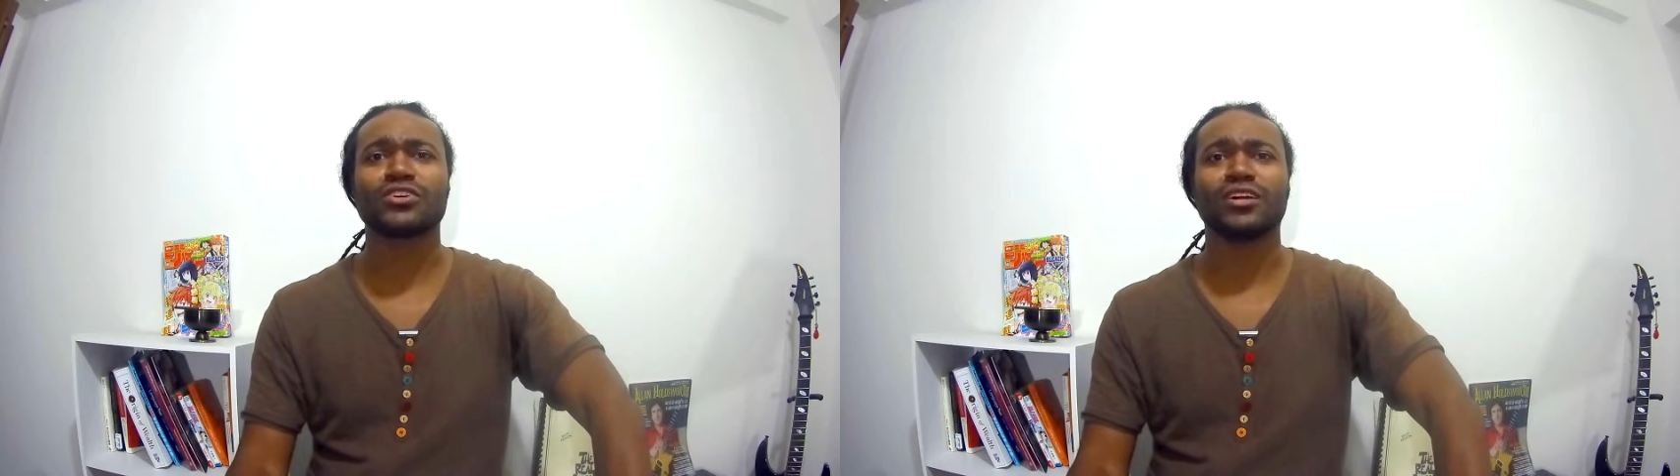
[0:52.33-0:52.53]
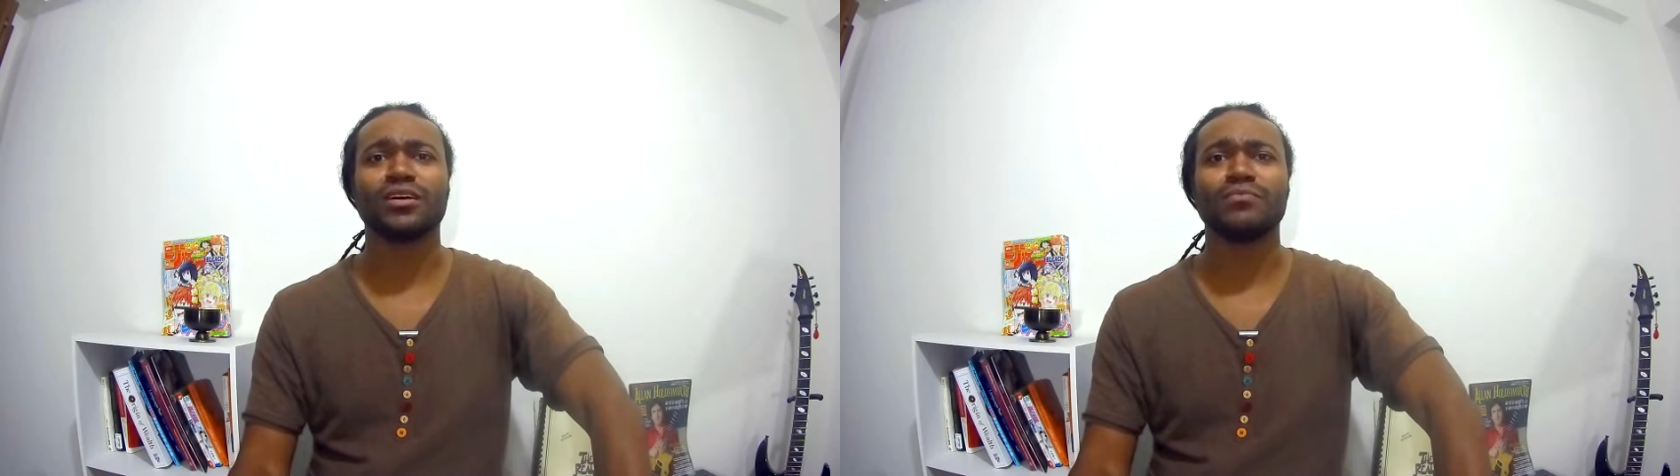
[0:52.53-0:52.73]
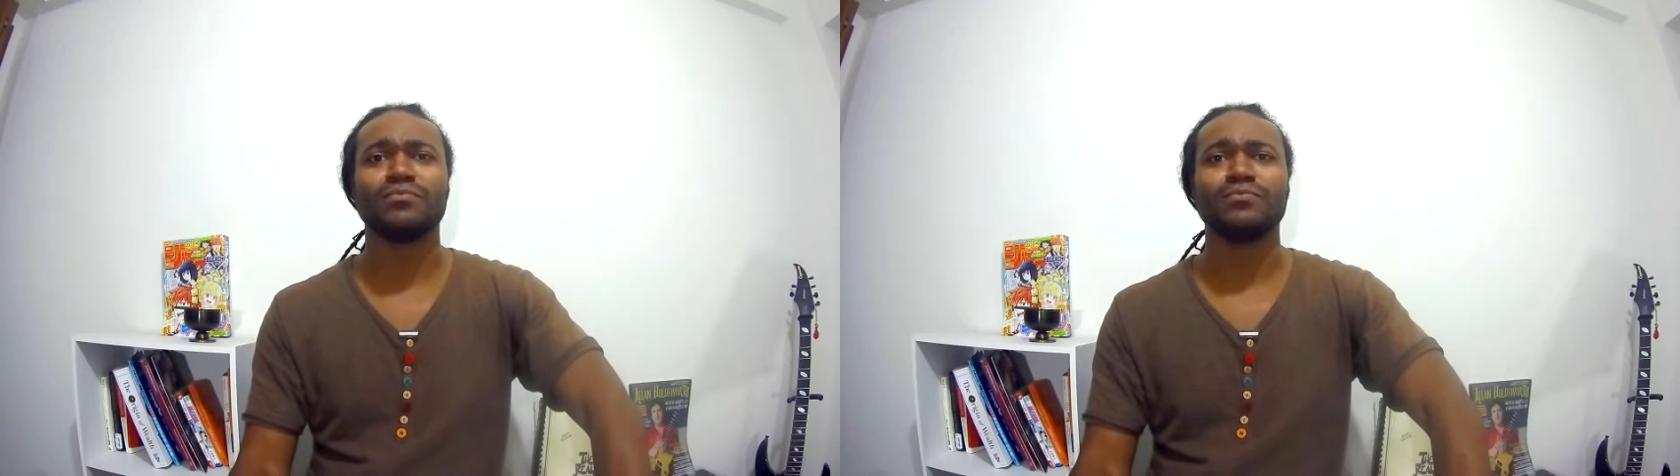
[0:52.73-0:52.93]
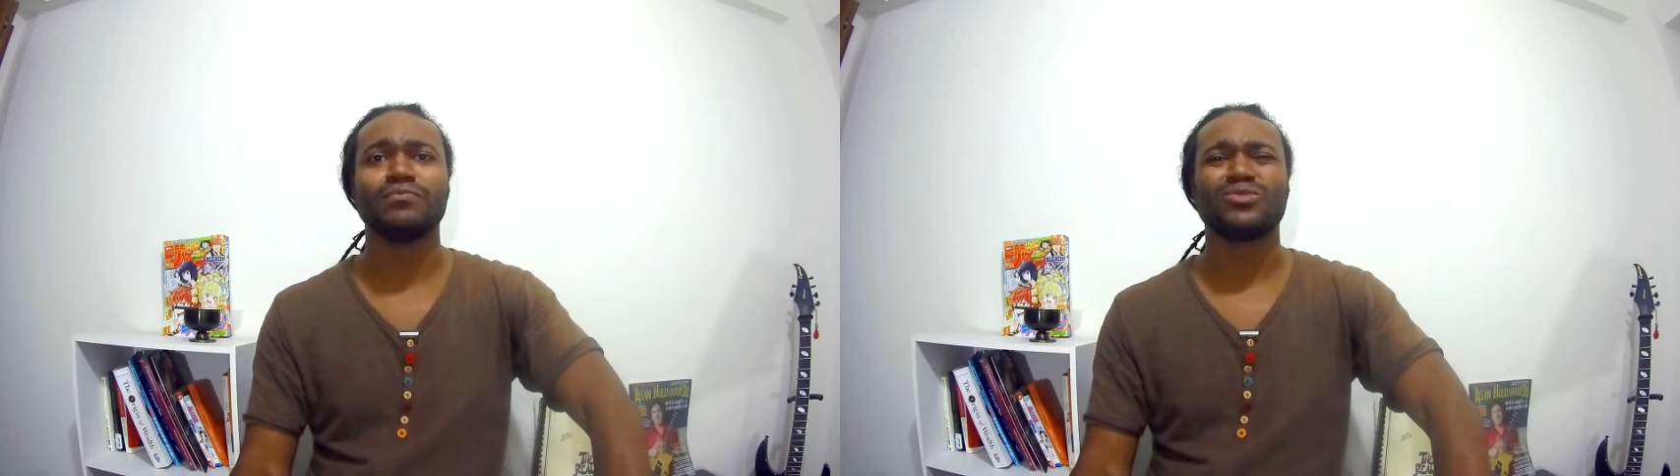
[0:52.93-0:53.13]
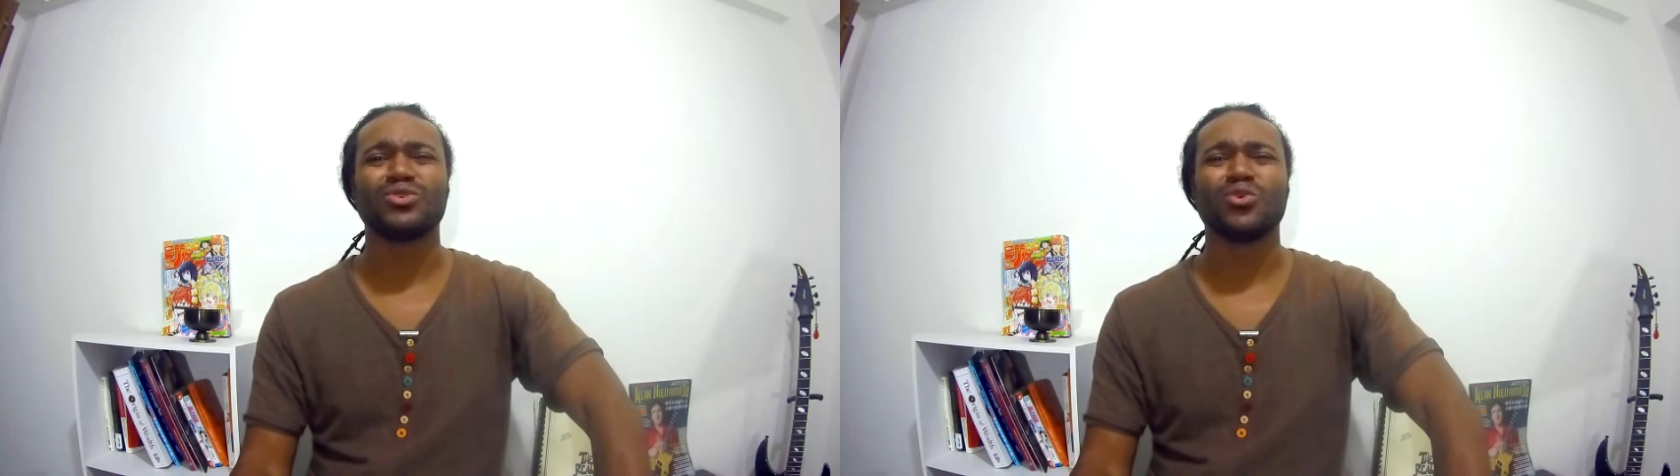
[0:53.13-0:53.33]
club.
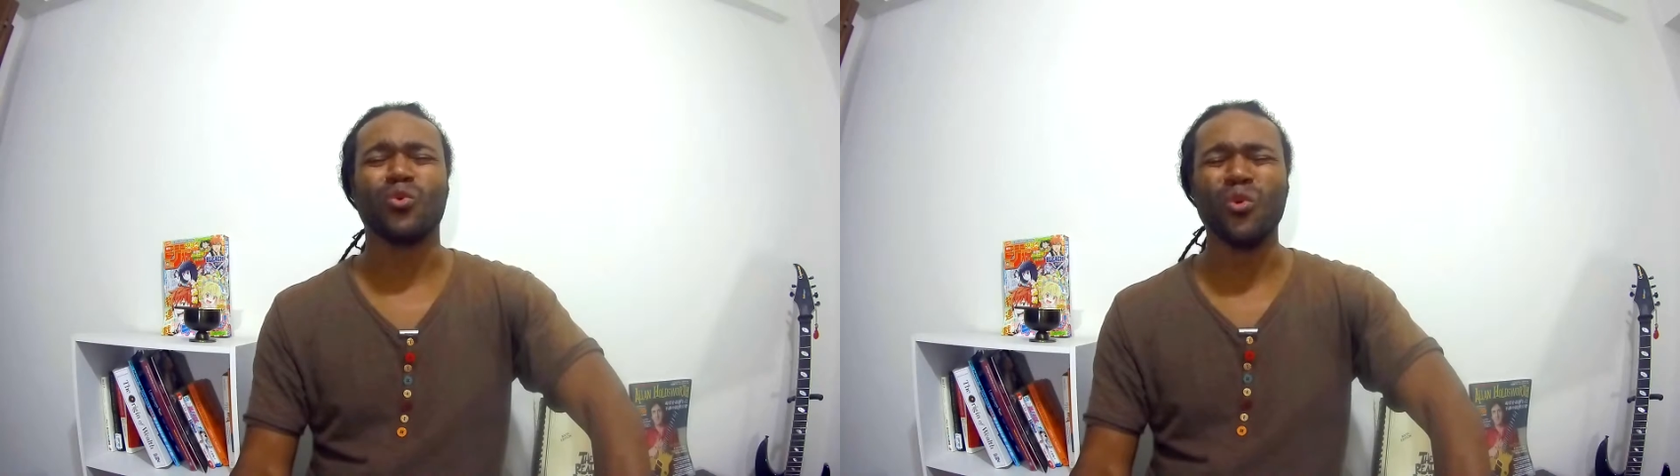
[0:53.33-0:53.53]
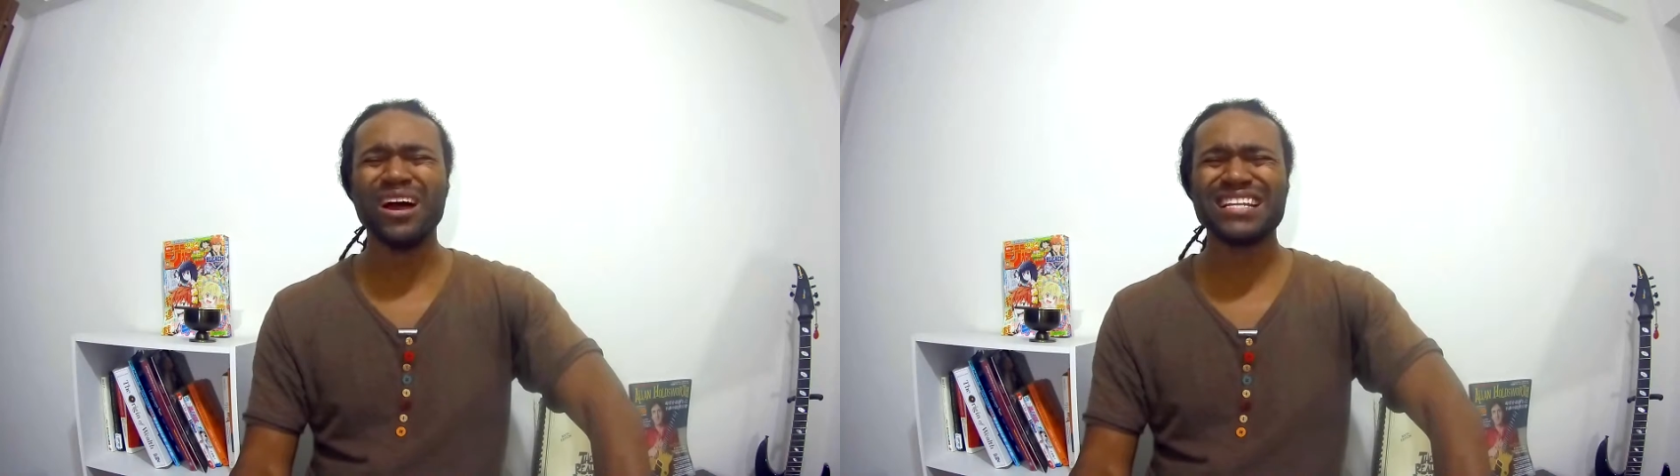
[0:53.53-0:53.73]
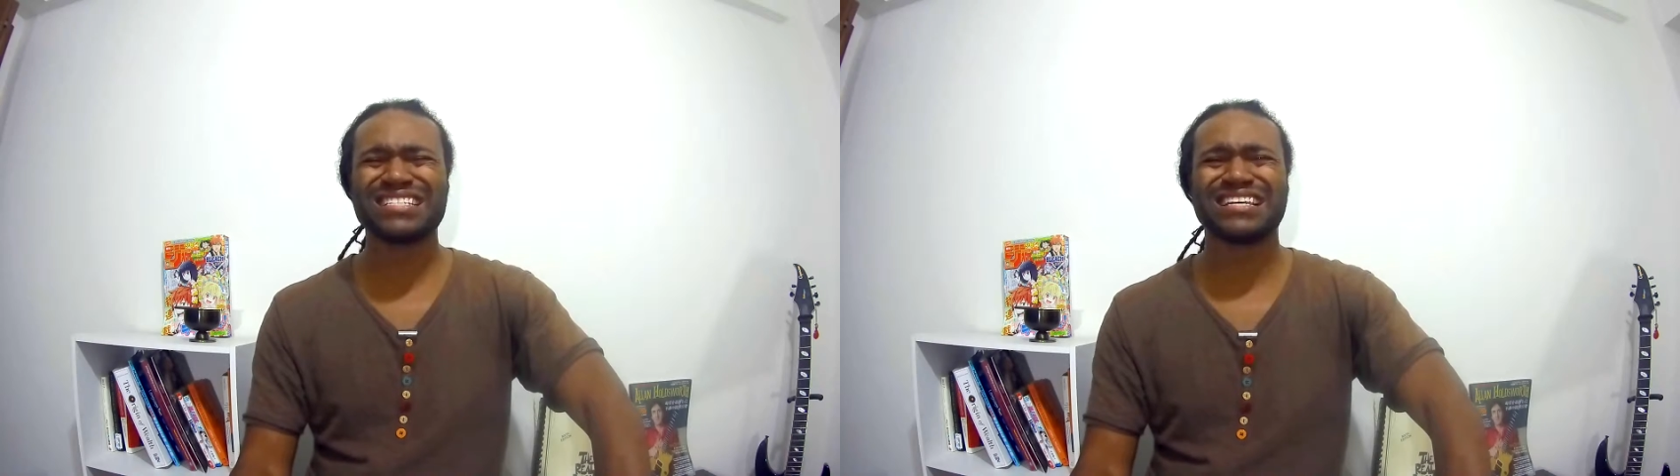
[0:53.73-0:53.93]
What?